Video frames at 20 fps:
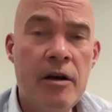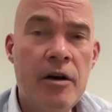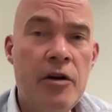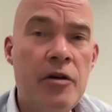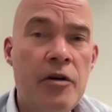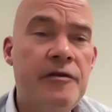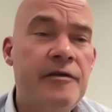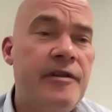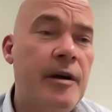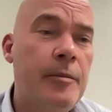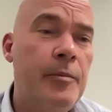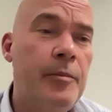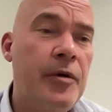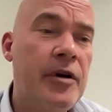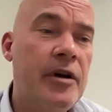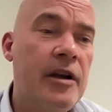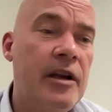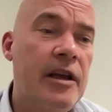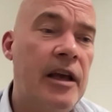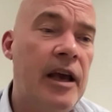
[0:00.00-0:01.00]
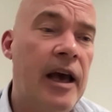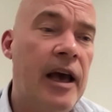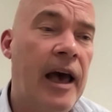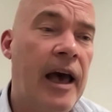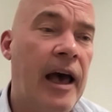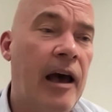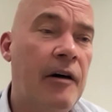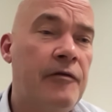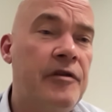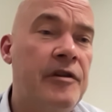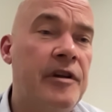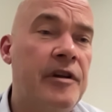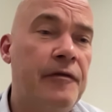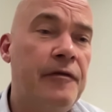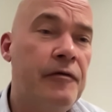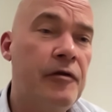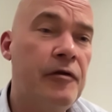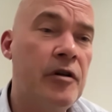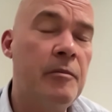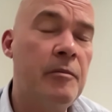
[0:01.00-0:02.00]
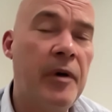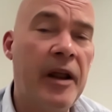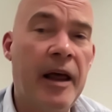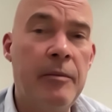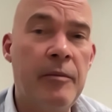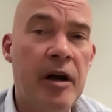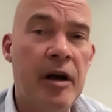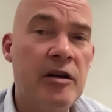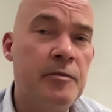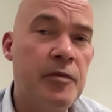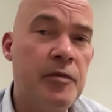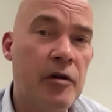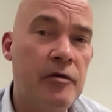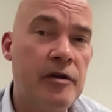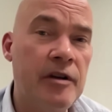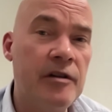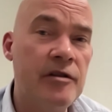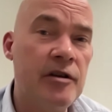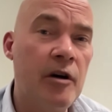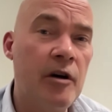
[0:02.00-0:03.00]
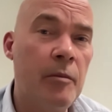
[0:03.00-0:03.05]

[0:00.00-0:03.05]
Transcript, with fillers: you typically have different plant-based proteins in